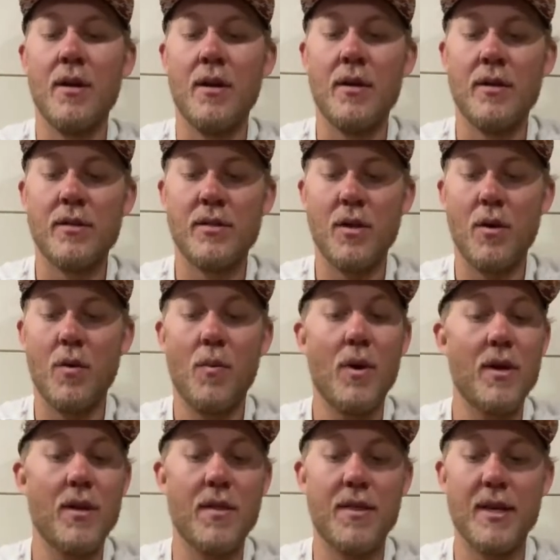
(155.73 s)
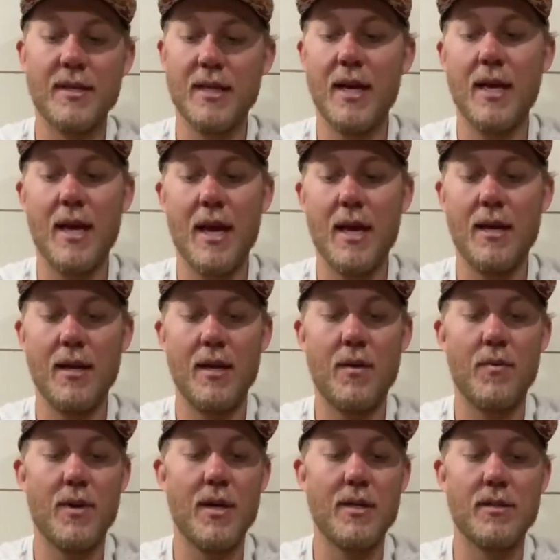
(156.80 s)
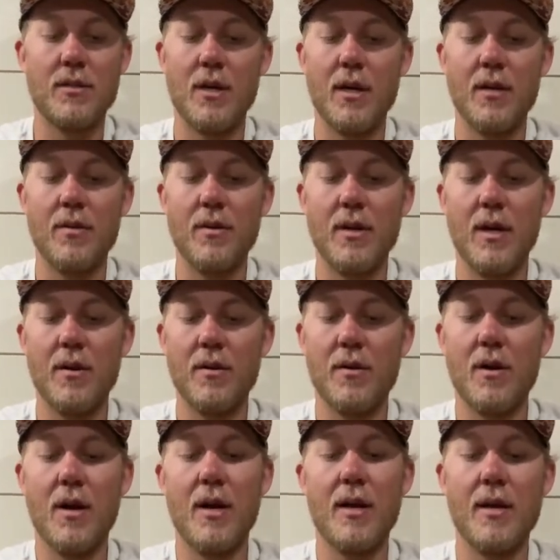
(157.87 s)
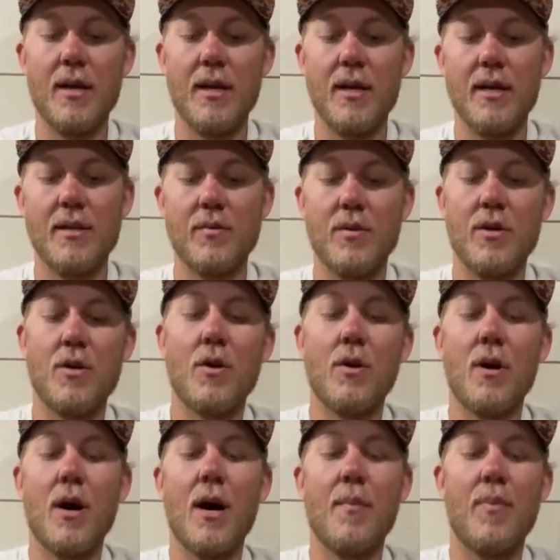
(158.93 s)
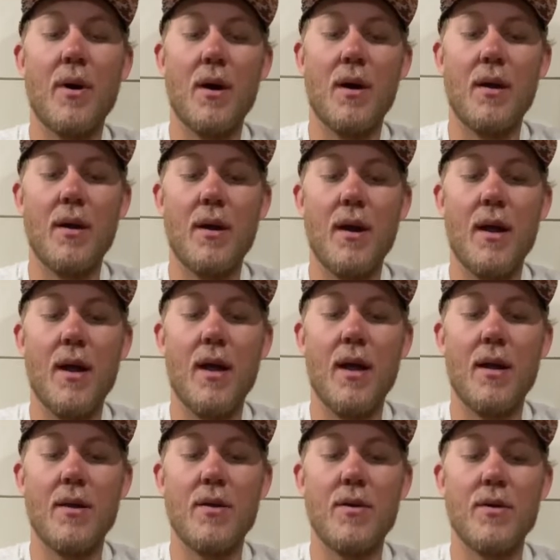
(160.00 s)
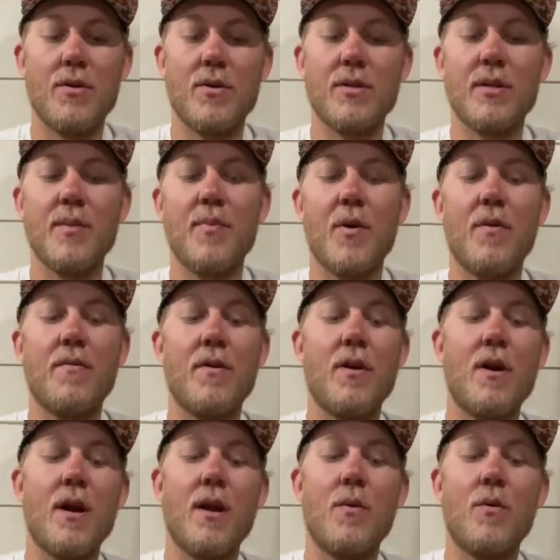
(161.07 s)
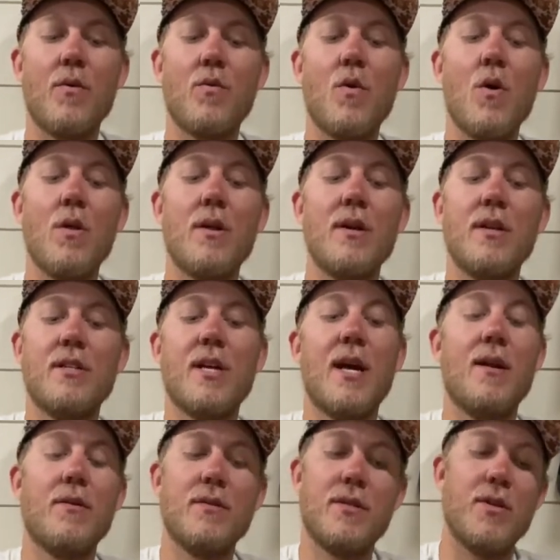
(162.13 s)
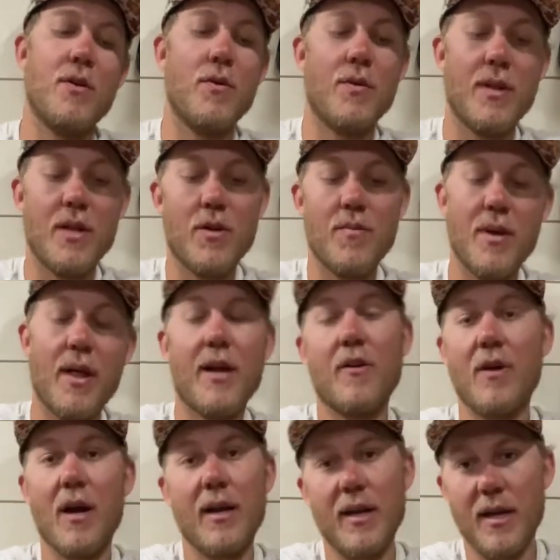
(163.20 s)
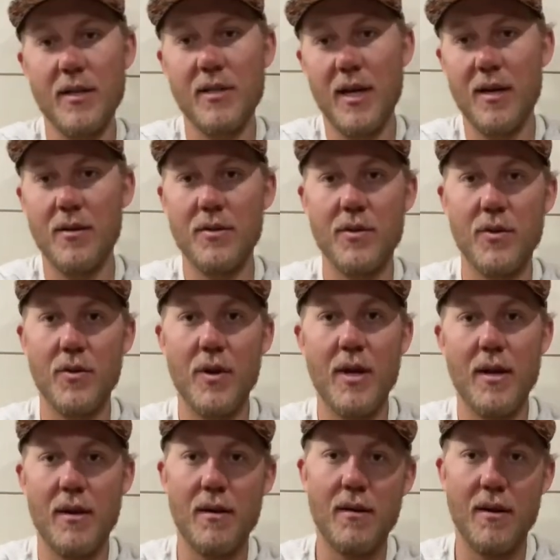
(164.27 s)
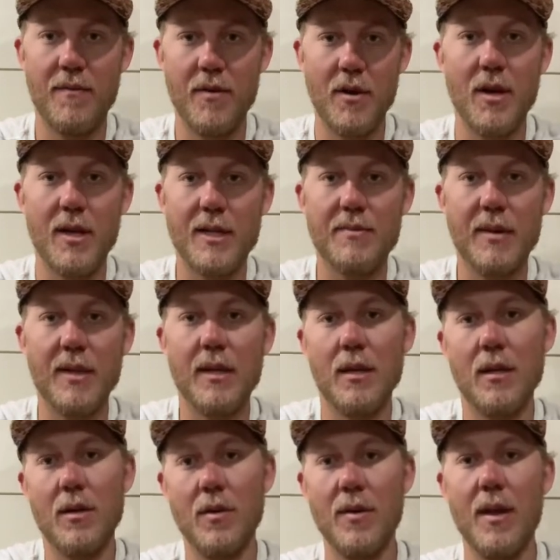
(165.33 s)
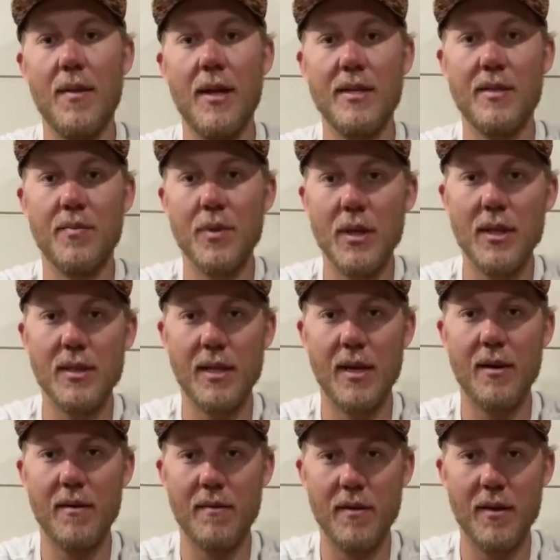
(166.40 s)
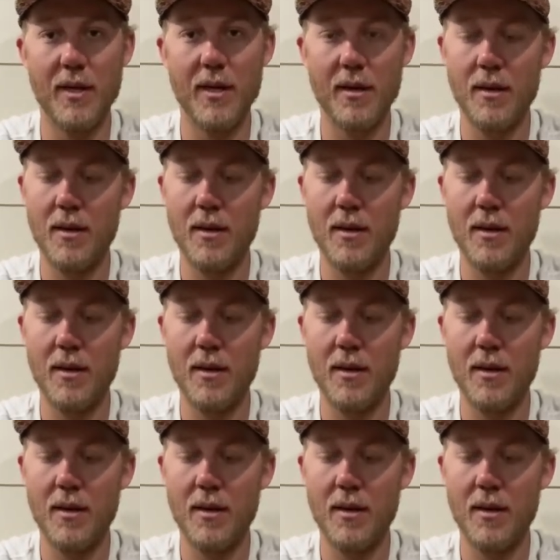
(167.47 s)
So one of the things I hated when I was trying to learn how to grind is when you go to hop on and you slip over and it would roll into channel 2, and then you'd be like grinding in channel 2. And if you're not expecting to do that, that's a pretty scary feeling.